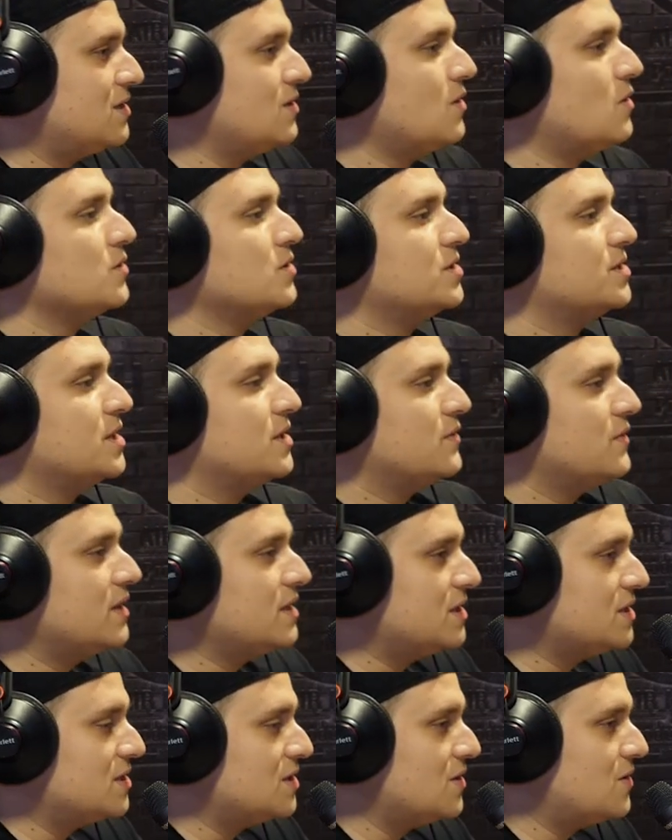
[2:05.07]
The older
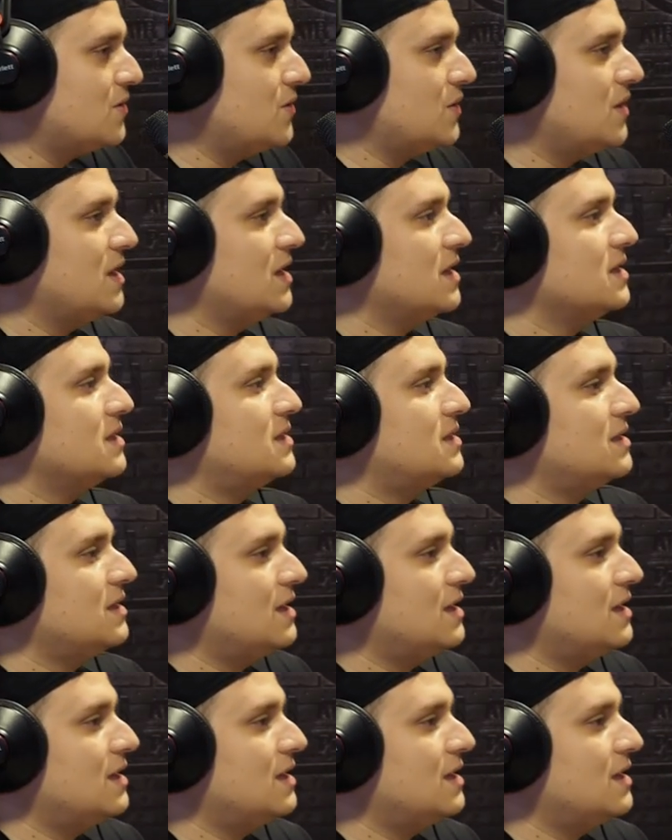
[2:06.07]
generations know who he is,